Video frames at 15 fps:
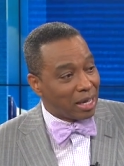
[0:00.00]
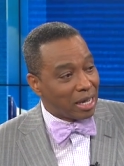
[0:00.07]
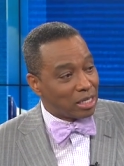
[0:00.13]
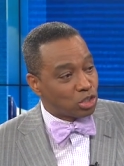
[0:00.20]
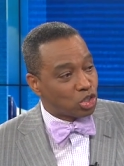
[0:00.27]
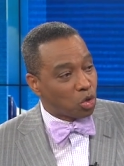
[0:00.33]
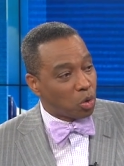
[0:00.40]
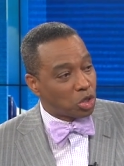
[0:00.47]

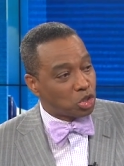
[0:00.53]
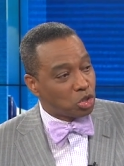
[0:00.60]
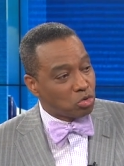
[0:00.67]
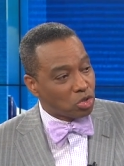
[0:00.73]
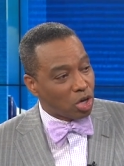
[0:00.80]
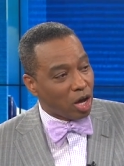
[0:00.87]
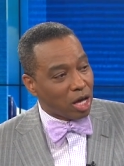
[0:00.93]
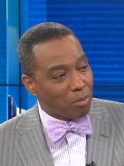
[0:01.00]
And so as you
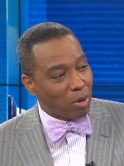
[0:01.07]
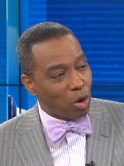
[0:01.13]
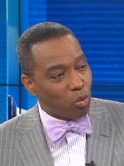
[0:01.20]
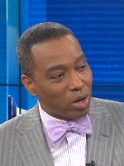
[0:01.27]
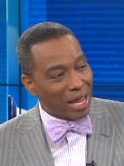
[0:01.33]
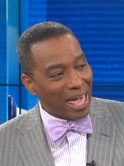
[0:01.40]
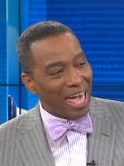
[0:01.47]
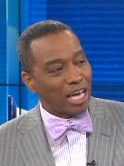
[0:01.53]
talk about
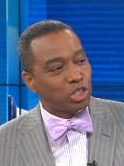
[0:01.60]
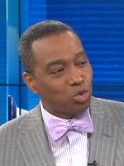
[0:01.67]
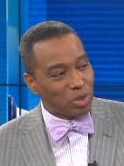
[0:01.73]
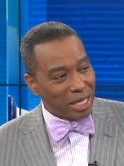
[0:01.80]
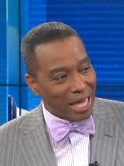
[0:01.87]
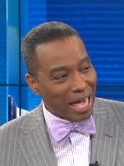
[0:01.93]
what actually